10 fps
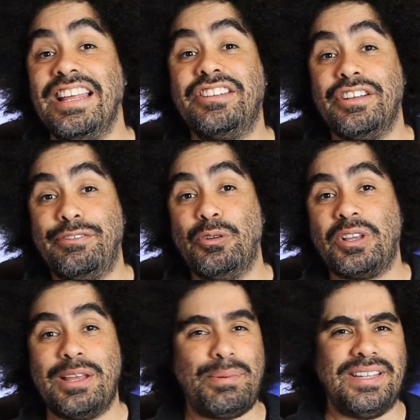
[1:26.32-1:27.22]
link to the full
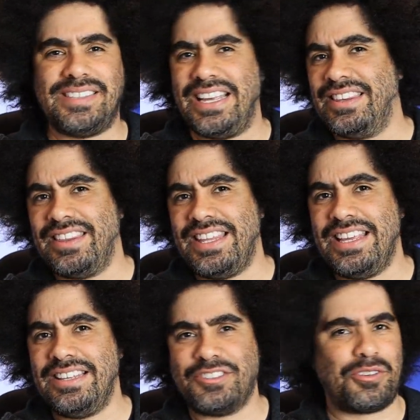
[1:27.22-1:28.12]
clip is in
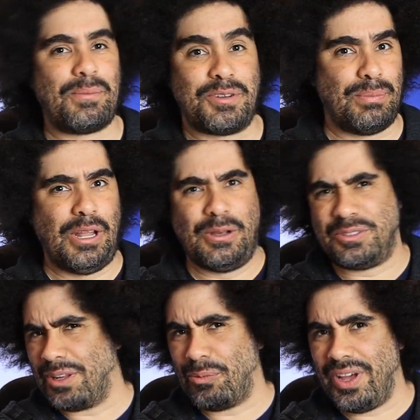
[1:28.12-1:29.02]
the description below
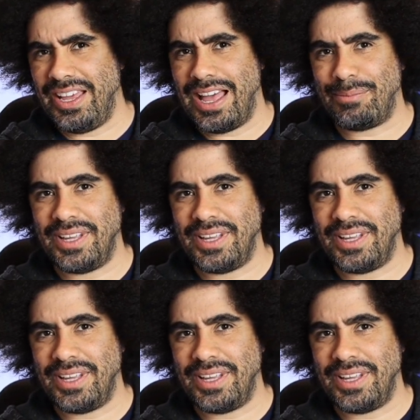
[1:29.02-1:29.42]
somewhere, I'm